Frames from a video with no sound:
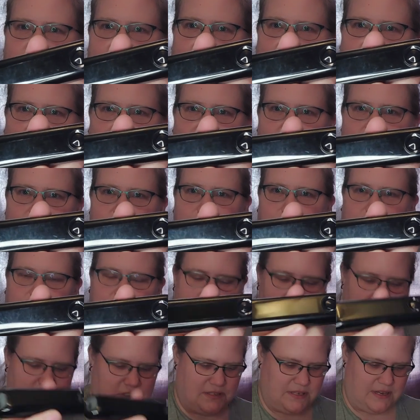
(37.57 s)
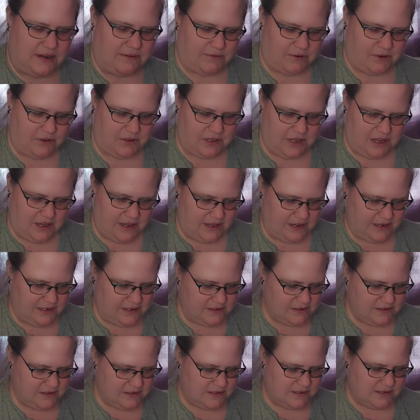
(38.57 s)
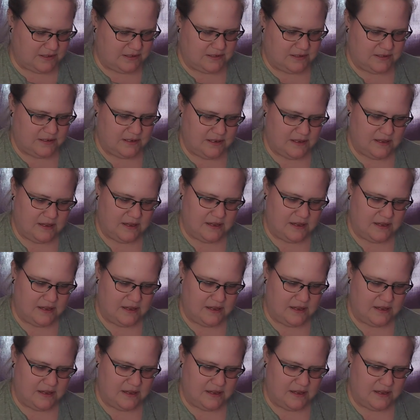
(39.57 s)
Next, but there's several kinds.